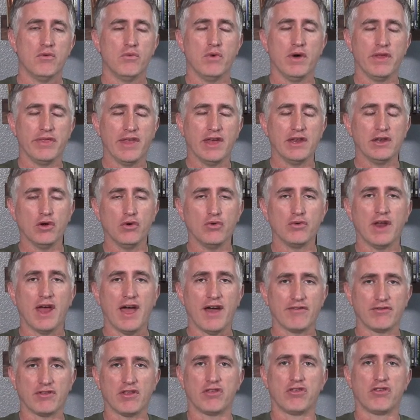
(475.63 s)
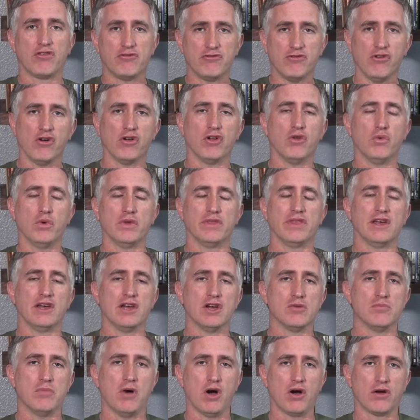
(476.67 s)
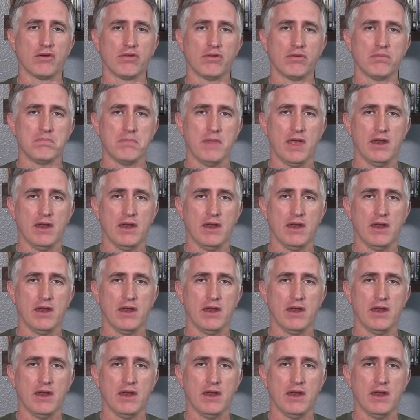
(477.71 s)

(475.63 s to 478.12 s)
when they don't have to struggle with the gearbox.